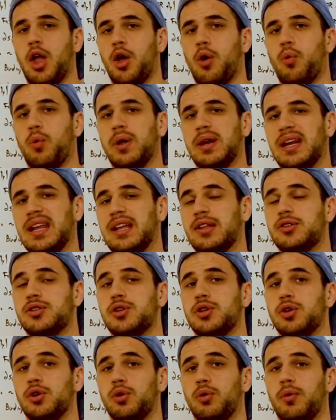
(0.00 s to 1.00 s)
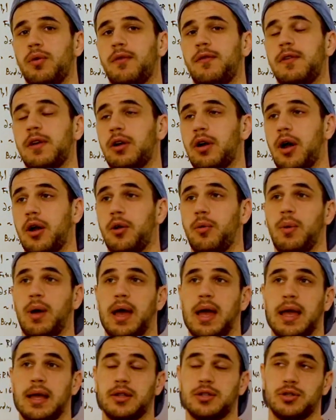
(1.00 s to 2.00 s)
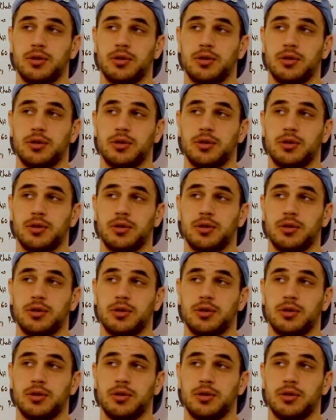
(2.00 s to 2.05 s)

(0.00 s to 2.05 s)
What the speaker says: we need to figure out a way